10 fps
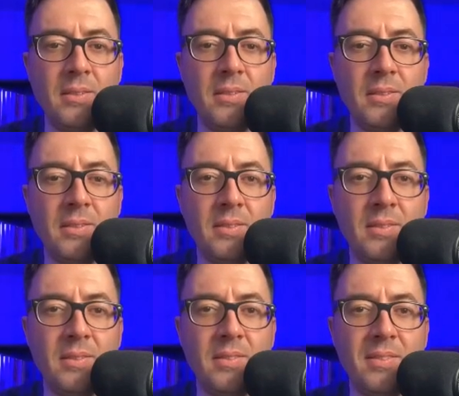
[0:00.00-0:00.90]

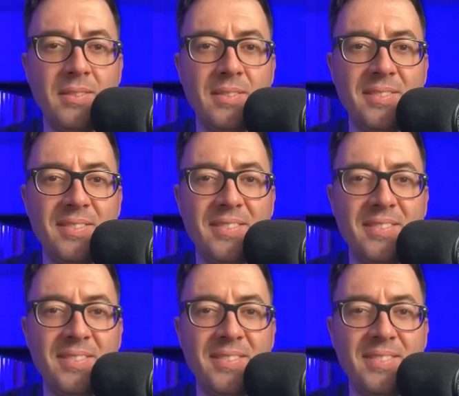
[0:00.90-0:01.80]

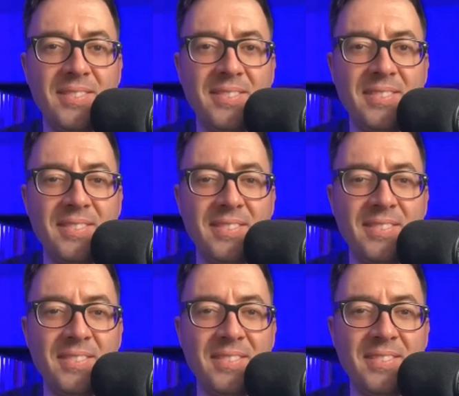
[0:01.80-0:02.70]

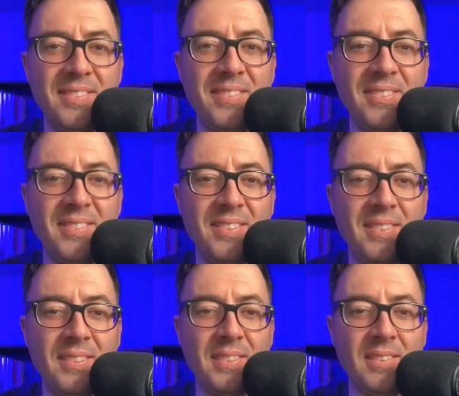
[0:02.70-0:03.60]

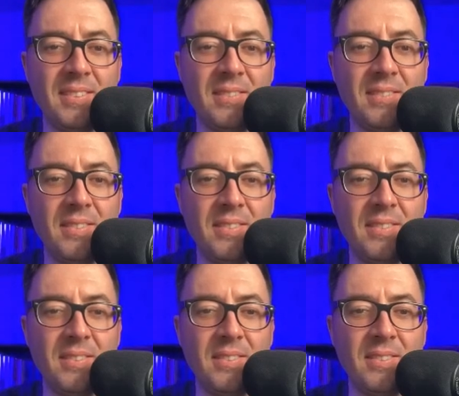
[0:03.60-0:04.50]

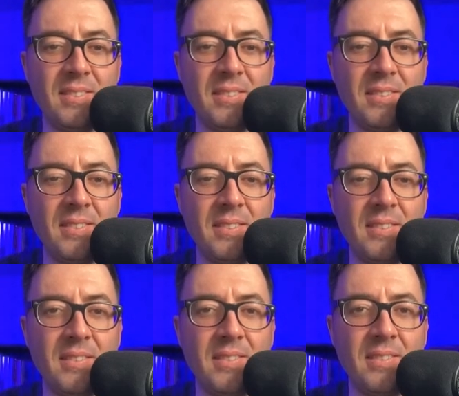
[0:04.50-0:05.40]

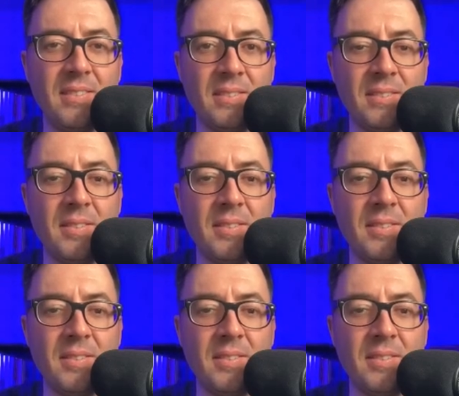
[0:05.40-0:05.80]
[no speech]